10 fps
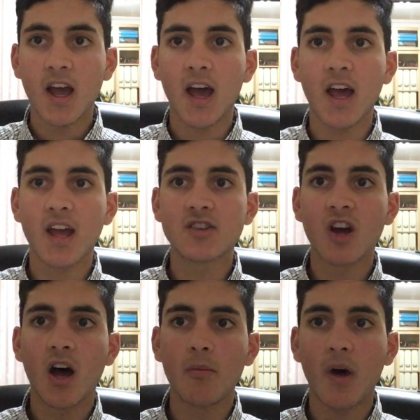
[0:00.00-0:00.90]
And
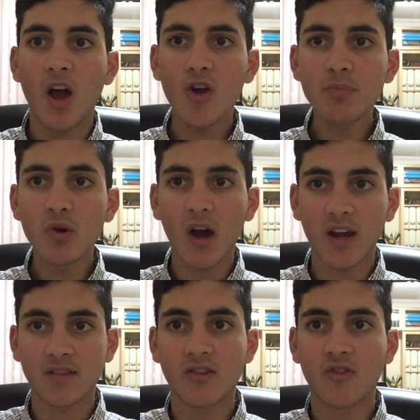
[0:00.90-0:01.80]
I hope you
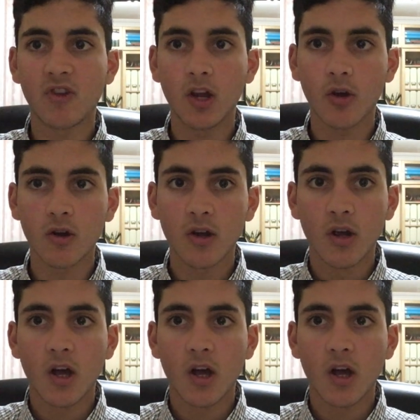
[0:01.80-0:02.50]
like this video.